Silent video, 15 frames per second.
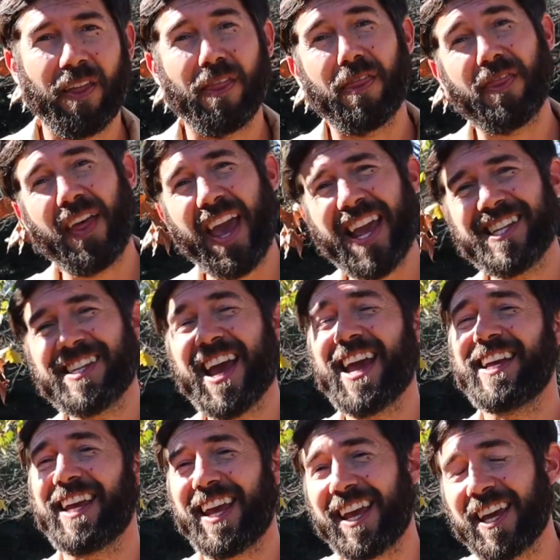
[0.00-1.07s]
They
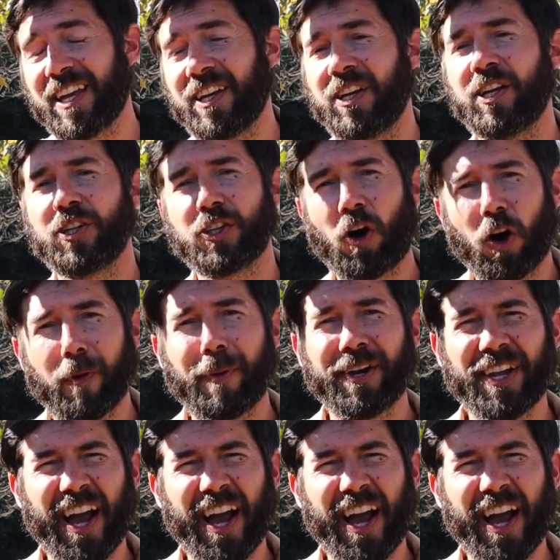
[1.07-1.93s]
take in carbon